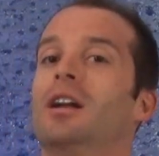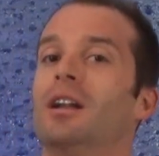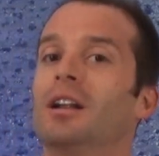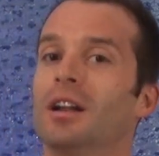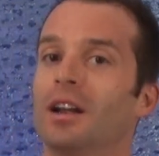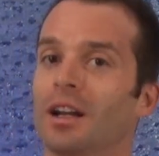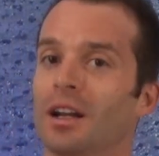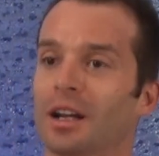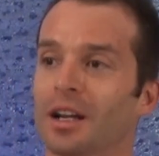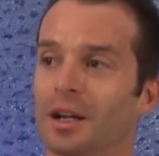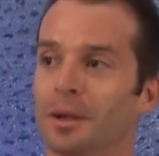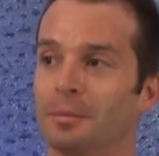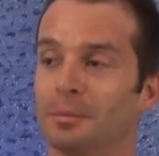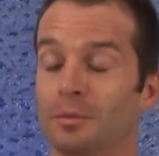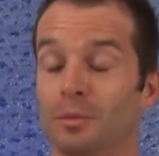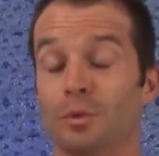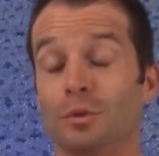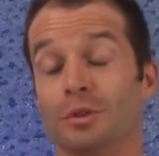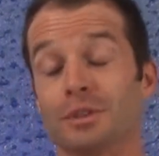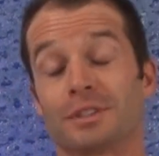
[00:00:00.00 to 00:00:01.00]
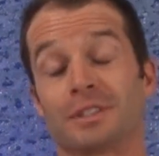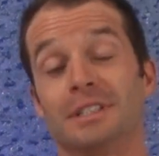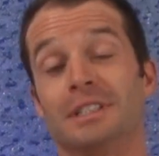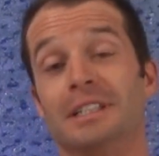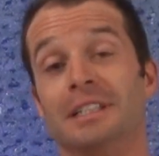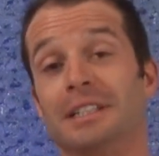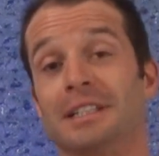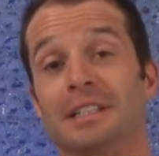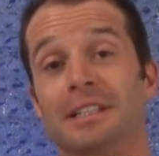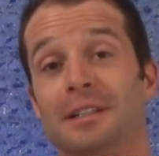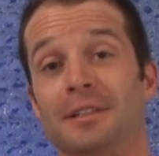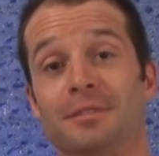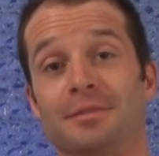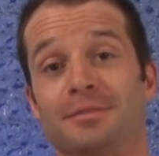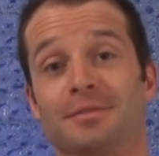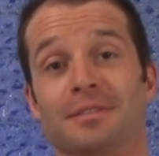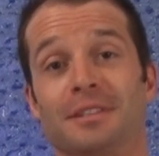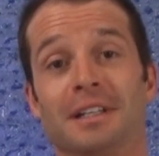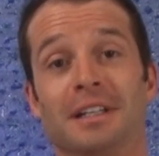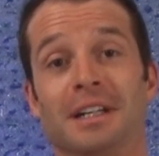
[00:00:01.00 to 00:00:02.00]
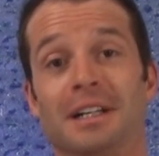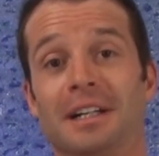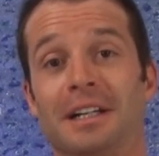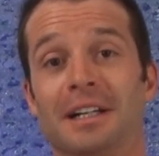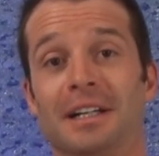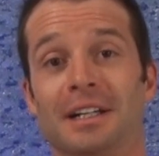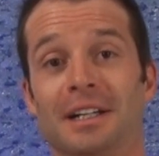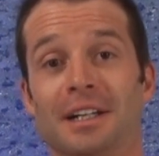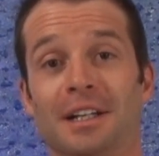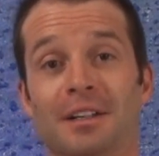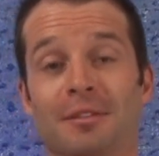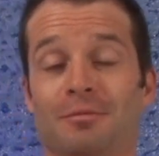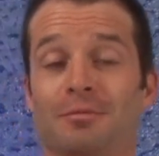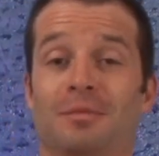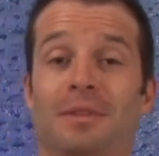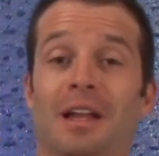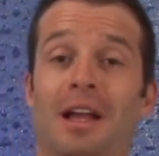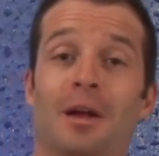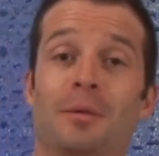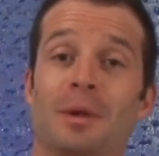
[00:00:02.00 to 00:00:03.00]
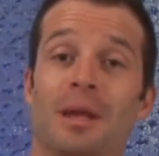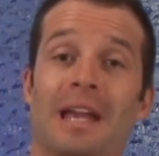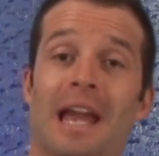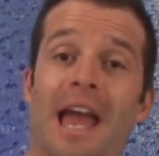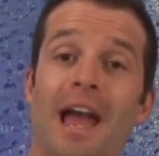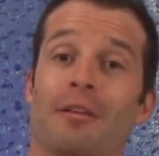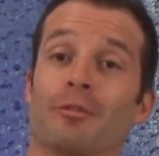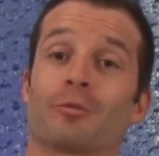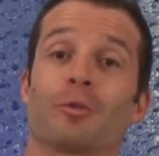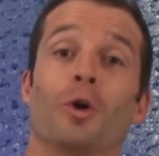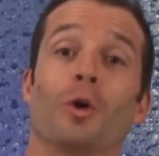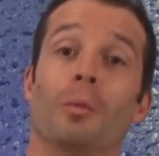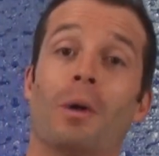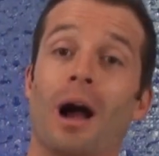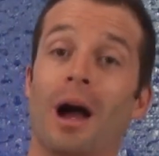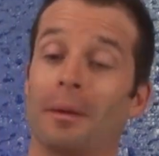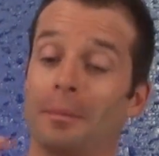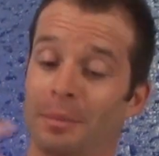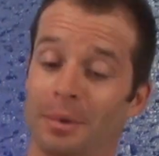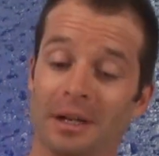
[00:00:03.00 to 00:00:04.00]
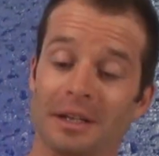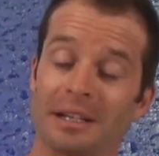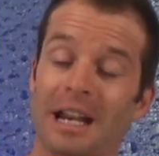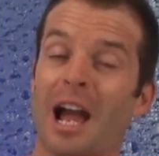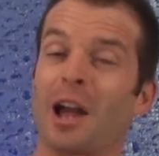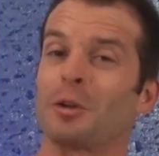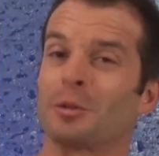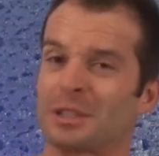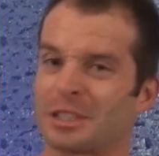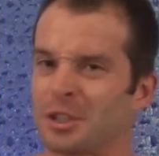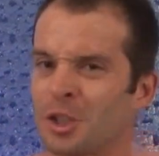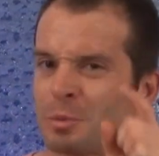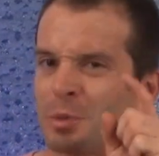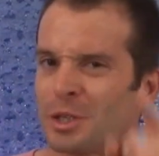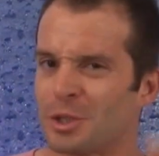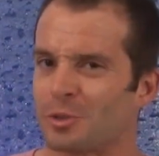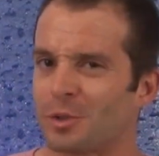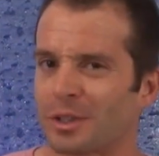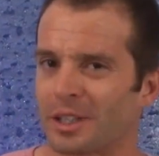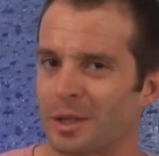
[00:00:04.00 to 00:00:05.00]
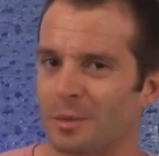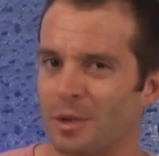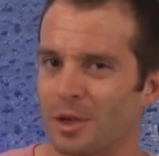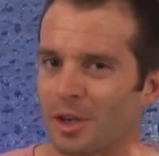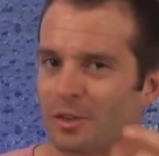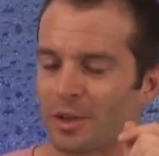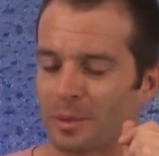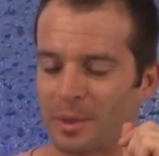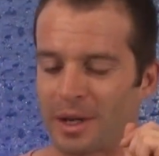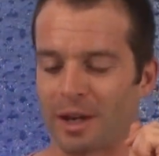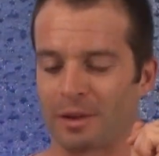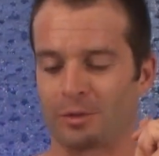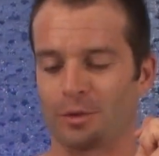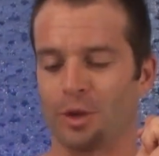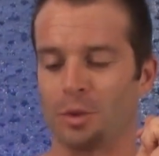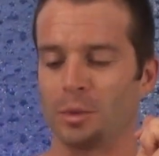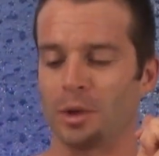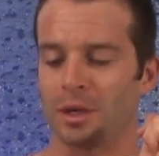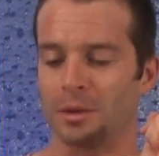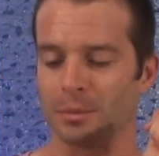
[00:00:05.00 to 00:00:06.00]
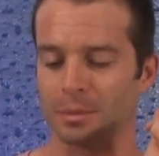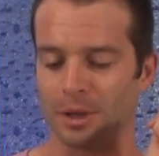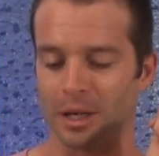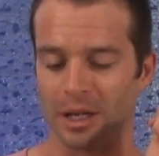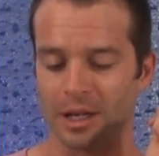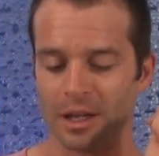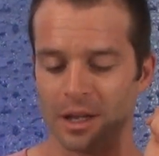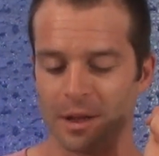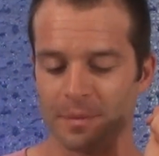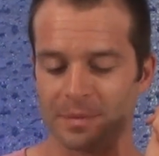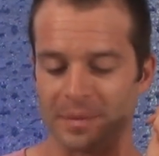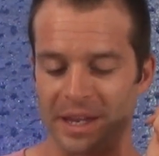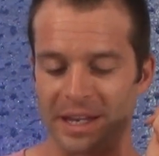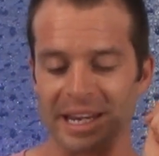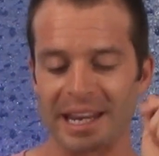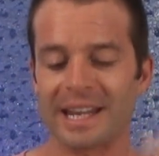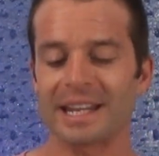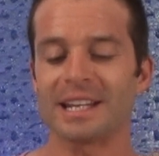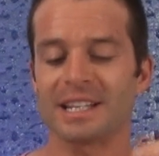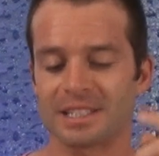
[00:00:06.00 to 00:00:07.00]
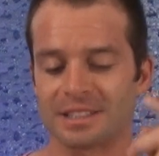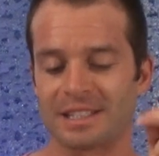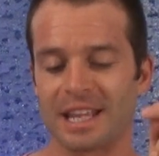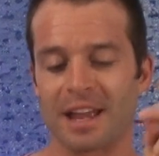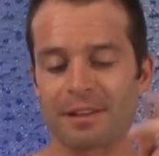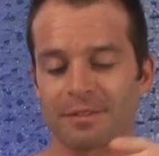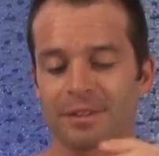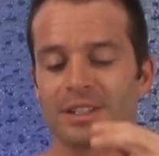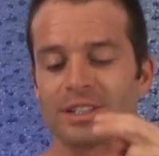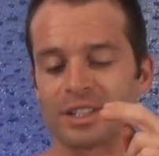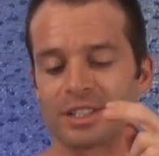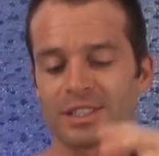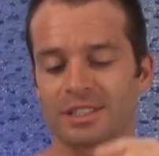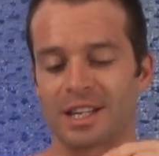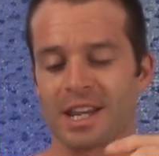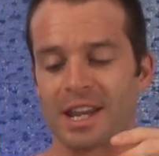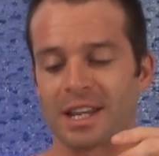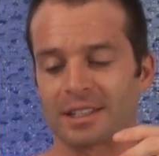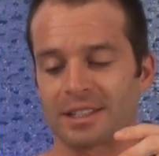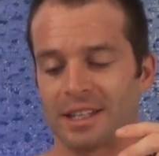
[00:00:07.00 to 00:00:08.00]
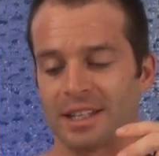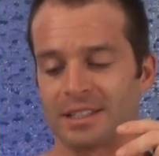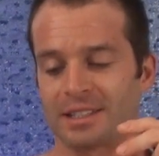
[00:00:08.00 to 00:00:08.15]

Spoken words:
We'll see if I'll be half robot, but I will still be drinking beer if I'm half robot. But it is definitely distinct.